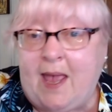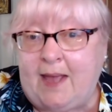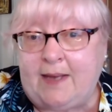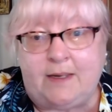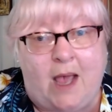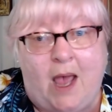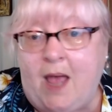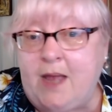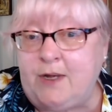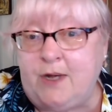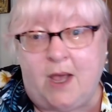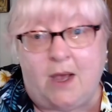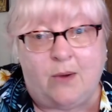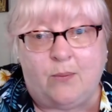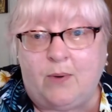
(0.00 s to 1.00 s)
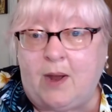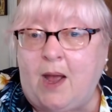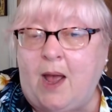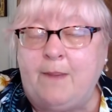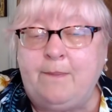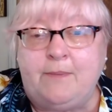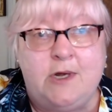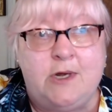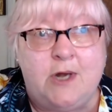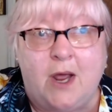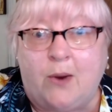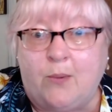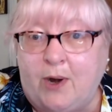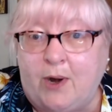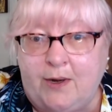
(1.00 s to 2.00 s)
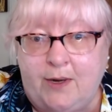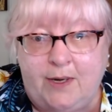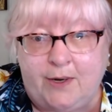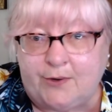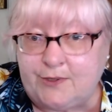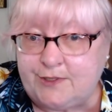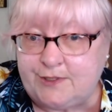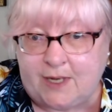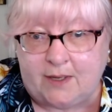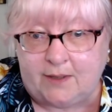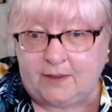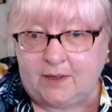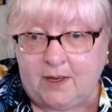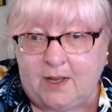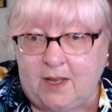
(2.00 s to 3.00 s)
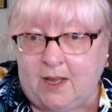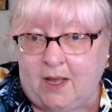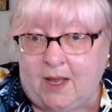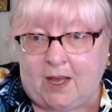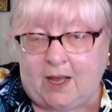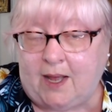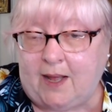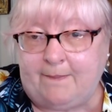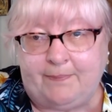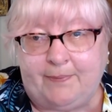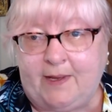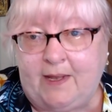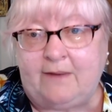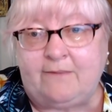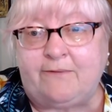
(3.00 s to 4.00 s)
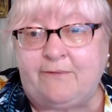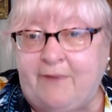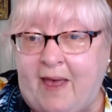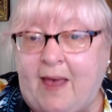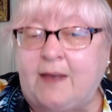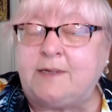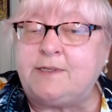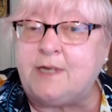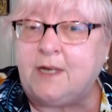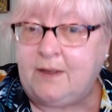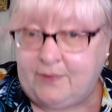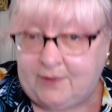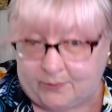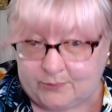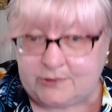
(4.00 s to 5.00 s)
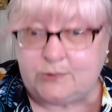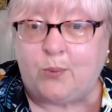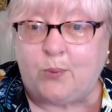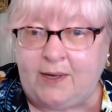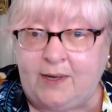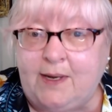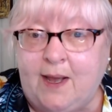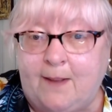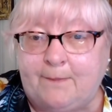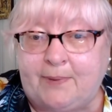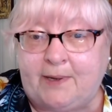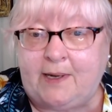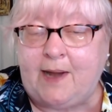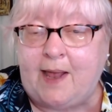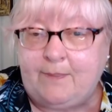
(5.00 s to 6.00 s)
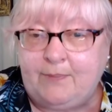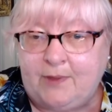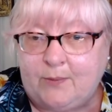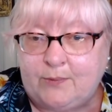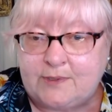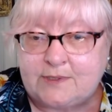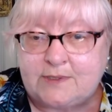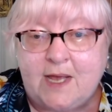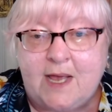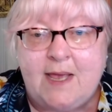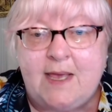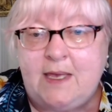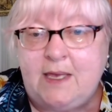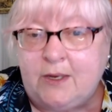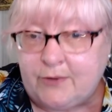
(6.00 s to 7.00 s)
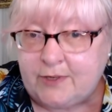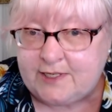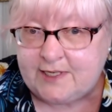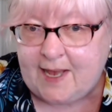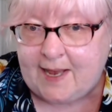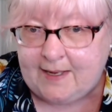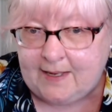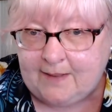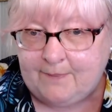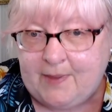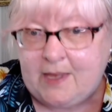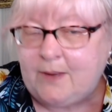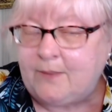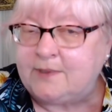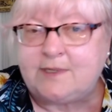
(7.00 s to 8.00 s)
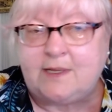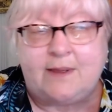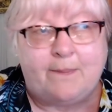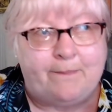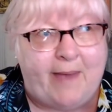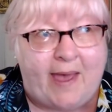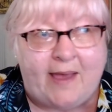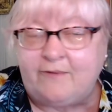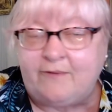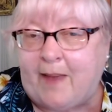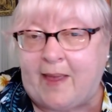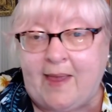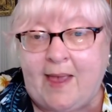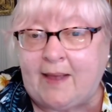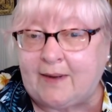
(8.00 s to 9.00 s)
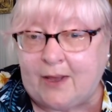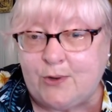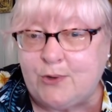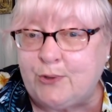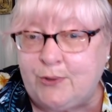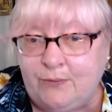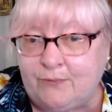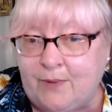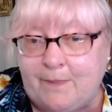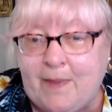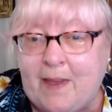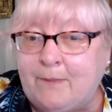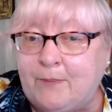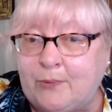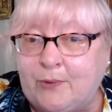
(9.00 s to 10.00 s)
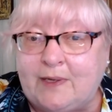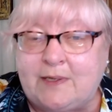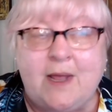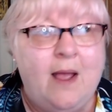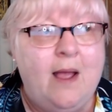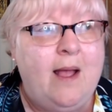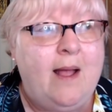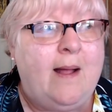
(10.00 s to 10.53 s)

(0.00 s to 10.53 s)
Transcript: and I know I'm nowhere near done. In fact, there was one company name that was irritating me. It was in the back of my head. I couldn't remember it.